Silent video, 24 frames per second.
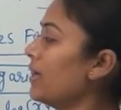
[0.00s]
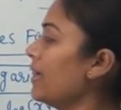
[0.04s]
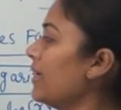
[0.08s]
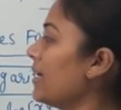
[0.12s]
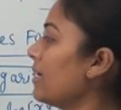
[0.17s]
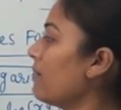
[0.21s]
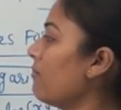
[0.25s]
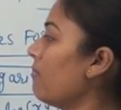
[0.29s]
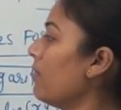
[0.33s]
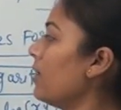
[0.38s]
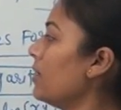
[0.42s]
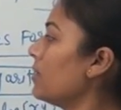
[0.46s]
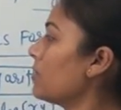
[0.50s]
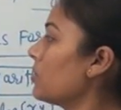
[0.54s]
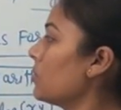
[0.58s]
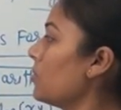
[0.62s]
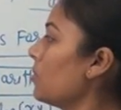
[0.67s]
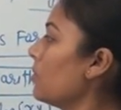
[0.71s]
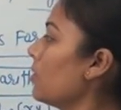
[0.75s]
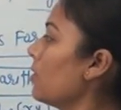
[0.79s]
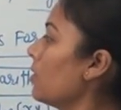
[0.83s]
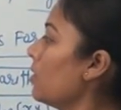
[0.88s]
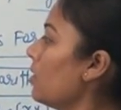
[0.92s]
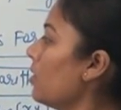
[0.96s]
equal
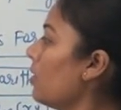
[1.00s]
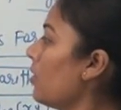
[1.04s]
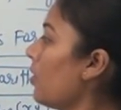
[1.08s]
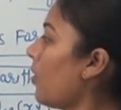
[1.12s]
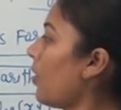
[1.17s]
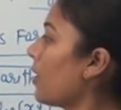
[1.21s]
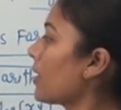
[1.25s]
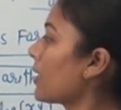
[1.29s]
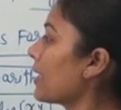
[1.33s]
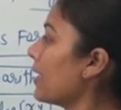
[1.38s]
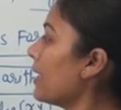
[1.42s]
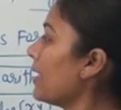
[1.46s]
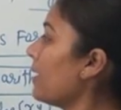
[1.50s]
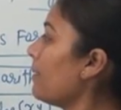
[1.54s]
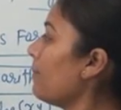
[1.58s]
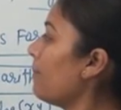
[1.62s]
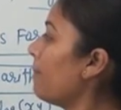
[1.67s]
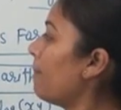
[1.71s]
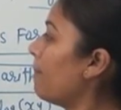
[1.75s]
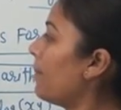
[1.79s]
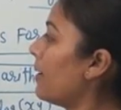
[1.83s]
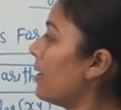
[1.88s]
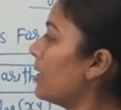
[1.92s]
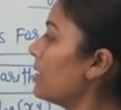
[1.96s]
to log
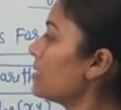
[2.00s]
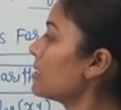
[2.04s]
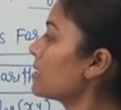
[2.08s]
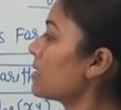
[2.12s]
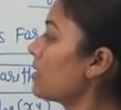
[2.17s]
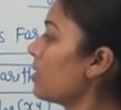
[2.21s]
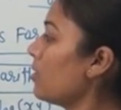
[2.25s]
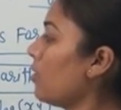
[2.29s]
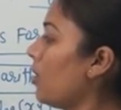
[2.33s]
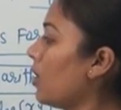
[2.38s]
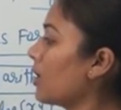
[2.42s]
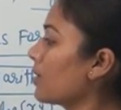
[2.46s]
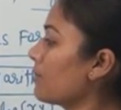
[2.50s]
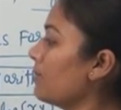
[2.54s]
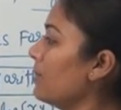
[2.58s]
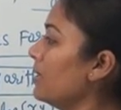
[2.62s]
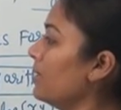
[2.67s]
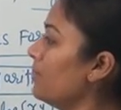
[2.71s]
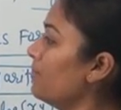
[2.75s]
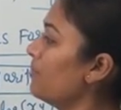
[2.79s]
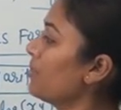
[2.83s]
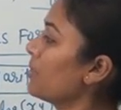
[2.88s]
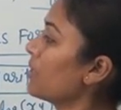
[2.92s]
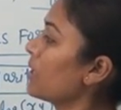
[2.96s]
a plus log
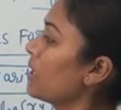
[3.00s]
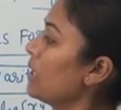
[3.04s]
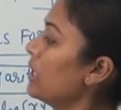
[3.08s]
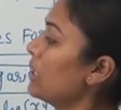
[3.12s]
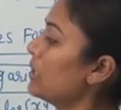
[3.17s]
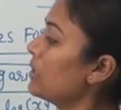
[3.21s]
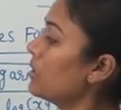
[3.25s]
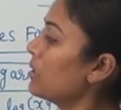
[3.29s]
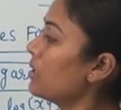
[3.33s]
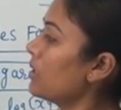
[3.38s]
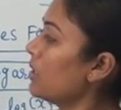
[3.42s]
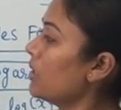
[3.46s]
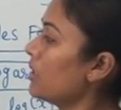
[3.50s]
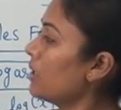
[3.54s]
b.